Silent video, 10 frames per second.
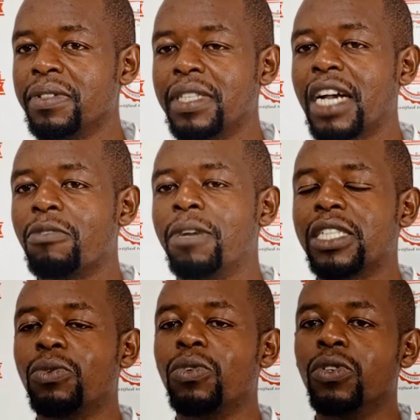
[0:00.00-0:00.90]

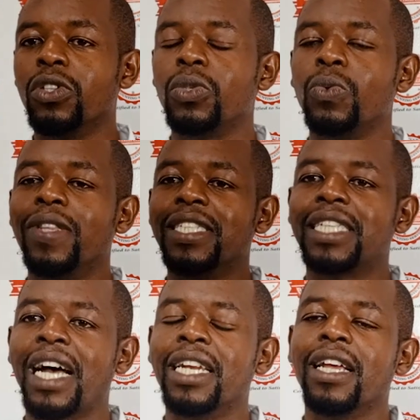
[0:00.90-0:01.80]
NAKUMATT could not
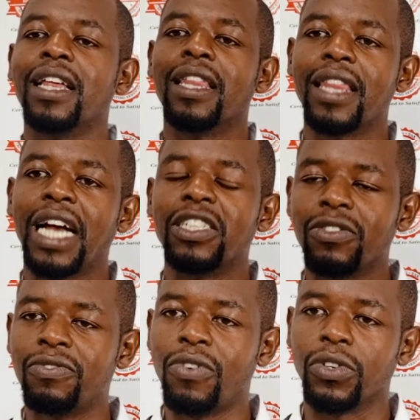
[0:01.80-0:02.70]
withstand that
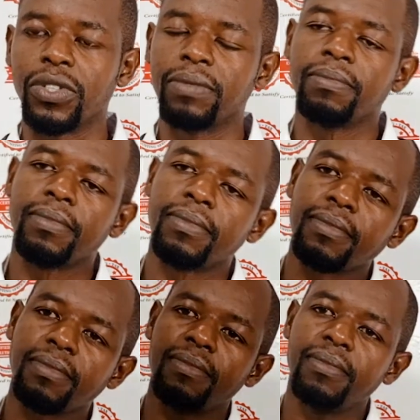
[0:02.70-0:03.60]
force.
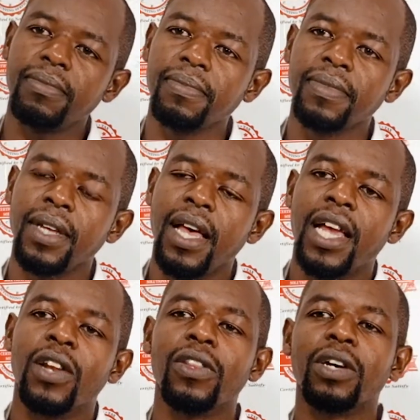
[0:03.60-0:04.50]

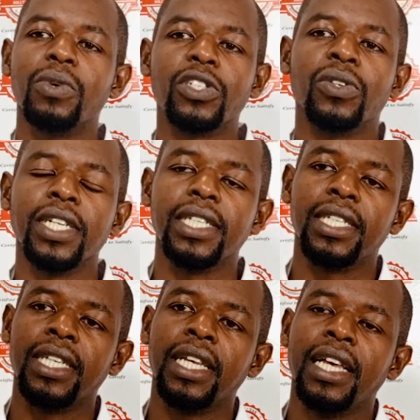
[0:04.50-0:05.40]
Now the question
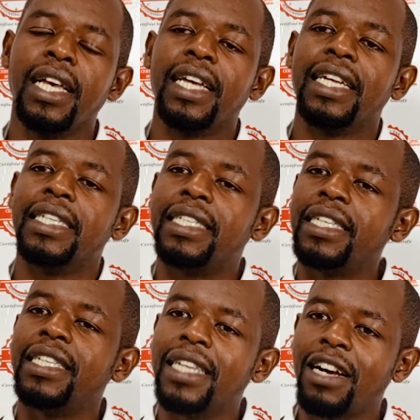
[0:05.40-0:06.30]
is,
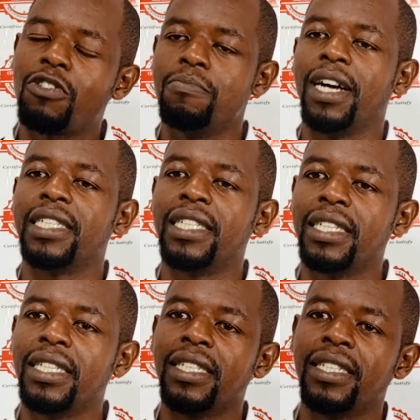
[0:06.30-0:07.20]
did NAKUMATT
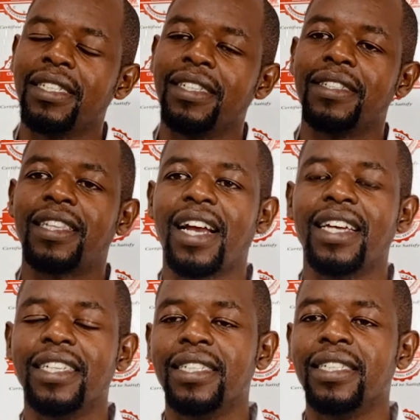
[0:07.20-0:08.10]

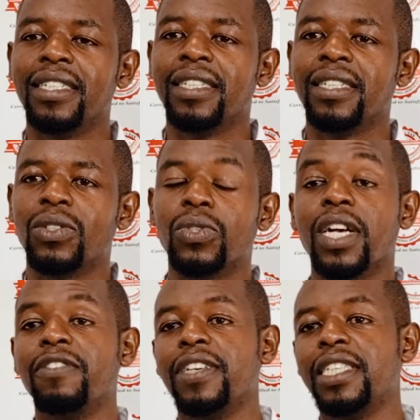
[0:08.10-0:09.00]
try to
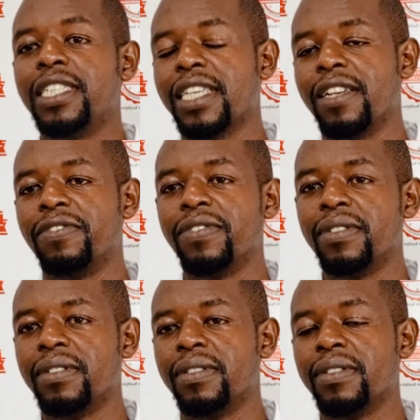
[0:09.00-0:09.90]
salvage itself?
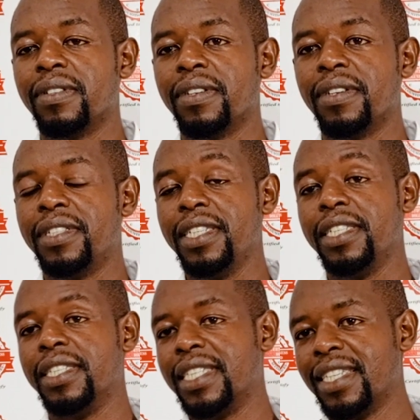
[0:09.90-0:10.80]
Did
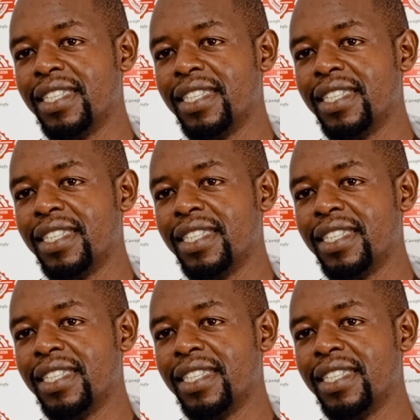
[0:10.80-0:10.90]
it?